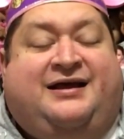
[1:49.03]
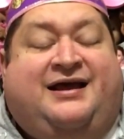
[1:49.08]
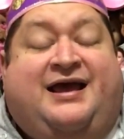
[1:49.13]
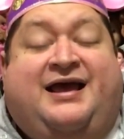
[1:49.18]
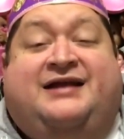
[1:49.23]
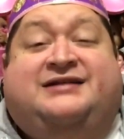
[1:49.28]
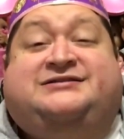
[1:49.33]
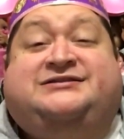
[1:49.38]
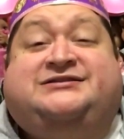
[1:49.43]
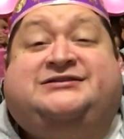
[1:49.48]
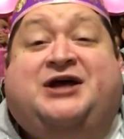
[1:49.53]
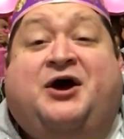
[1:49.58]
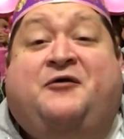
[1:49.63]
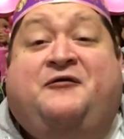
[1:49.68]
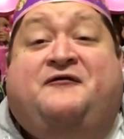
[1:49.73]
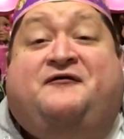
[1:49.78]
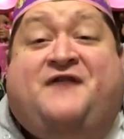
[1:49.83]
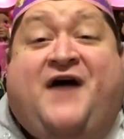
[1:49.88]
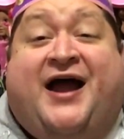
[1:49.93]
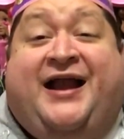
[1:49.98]
It's
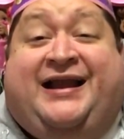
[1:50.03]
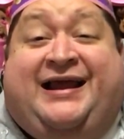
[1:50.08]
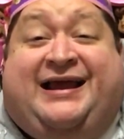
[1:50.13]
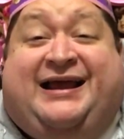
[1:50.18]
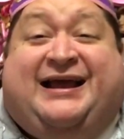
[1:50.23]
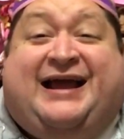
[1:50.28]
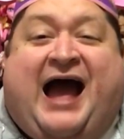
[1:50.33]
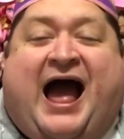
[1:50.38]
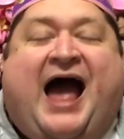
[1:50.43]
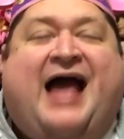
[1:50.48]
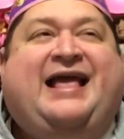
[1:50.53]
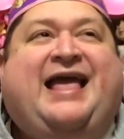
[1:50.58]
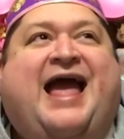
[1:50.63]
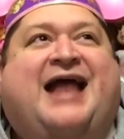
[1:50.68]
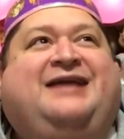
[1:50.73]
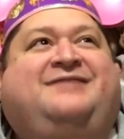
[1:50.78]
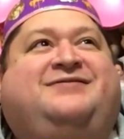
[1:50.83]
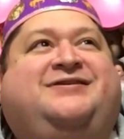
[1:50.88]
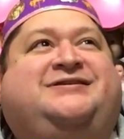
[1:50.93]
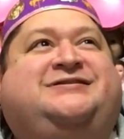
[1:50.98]
so funny. I
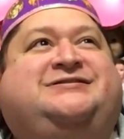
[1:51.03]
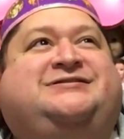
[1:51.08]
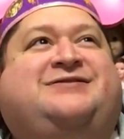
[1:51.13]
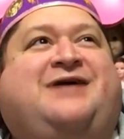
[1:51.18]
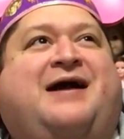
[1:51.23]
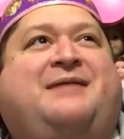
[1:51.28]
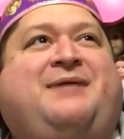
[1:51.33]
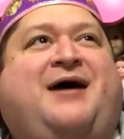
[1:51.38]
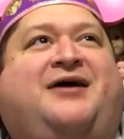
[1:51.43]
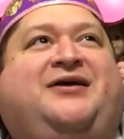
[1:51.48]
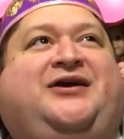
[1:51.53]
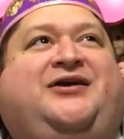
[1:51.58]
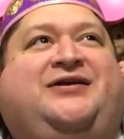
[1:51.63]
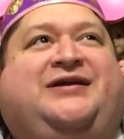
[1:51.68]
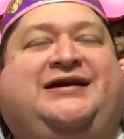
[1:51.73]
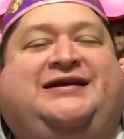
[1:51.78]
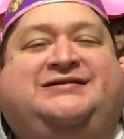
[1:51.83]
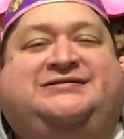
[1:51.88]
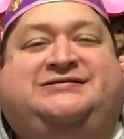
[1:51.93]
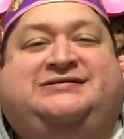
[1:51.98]
can't even describe how cute
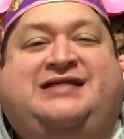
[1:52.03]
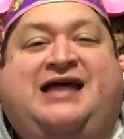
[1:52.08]
it is.